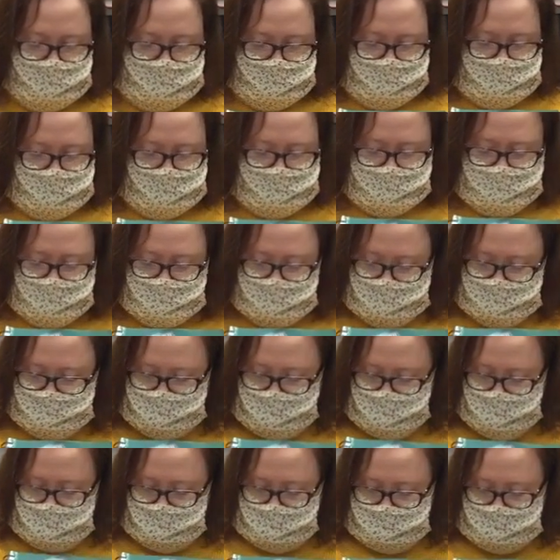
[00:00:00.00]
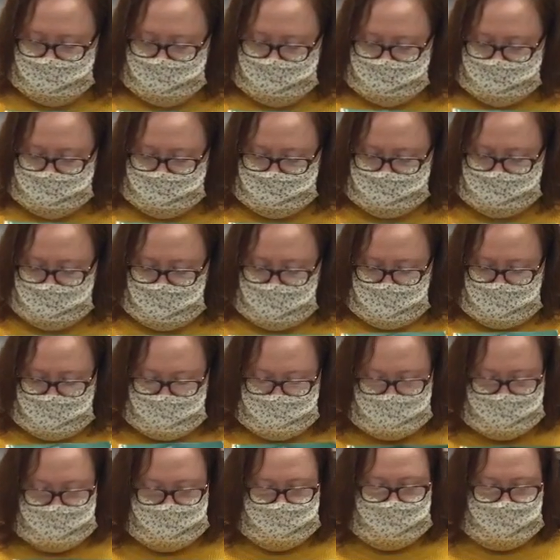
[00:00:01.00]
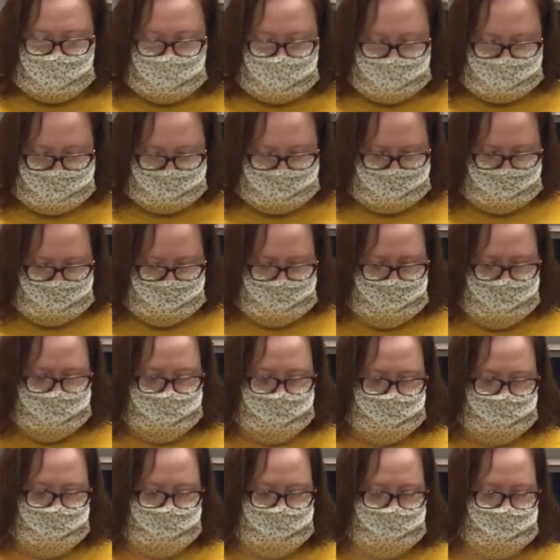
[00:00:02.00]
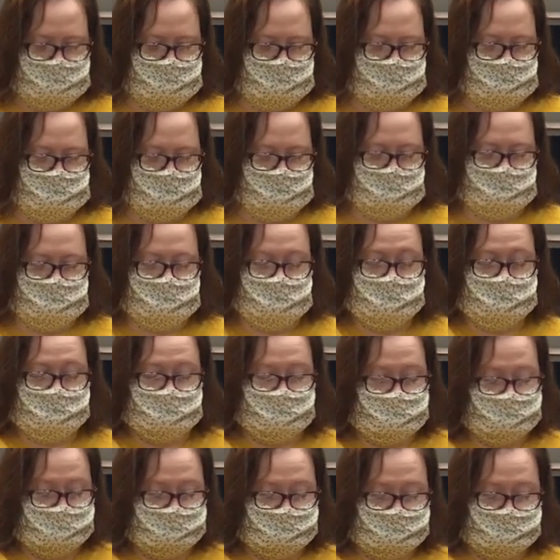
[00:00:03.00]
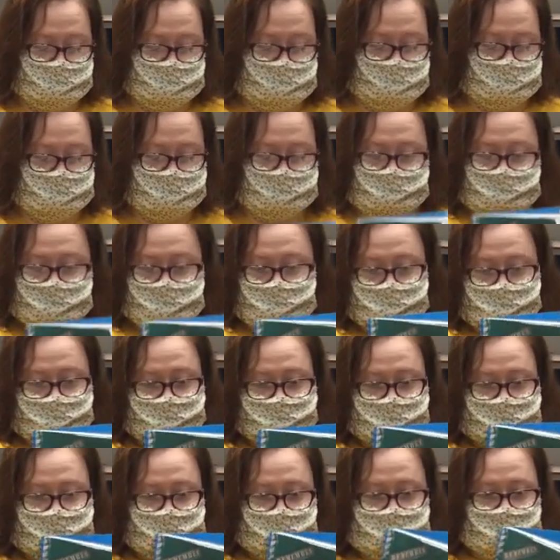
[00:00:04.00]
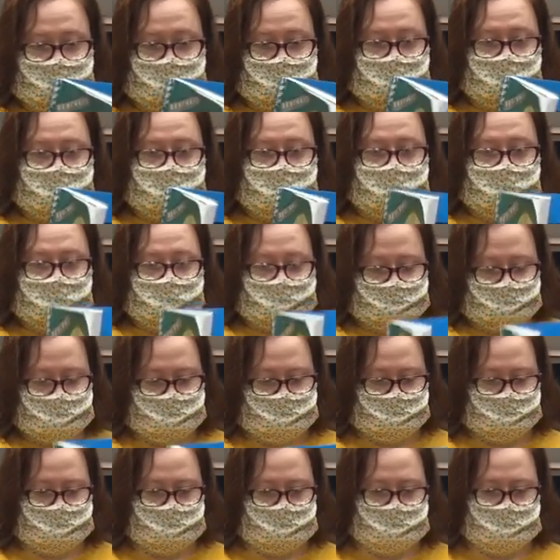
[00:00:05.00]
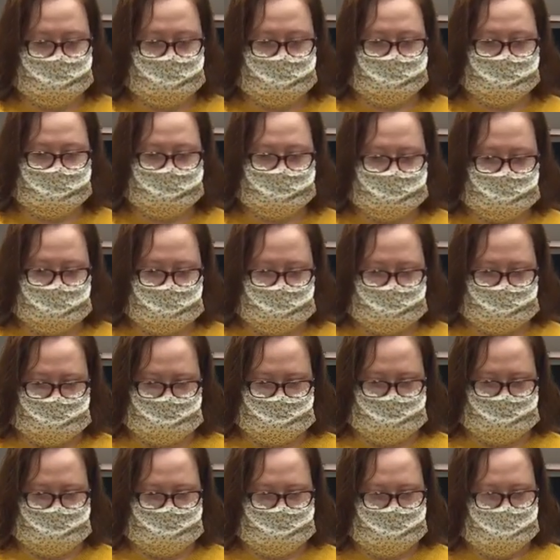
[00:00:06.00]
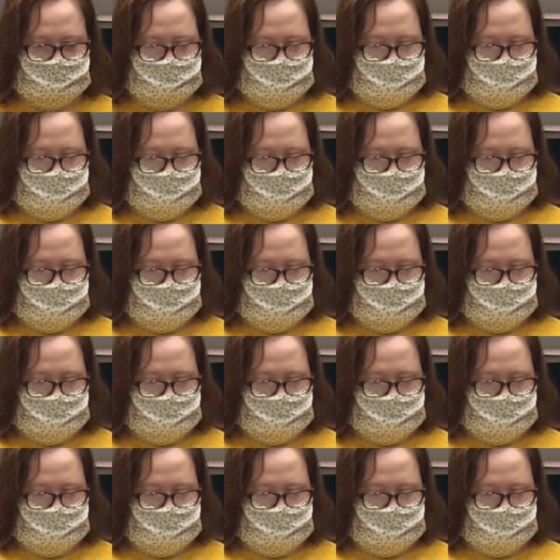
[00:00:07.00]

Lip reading: But really all it is paint and layering, and then doing a little bit of writing.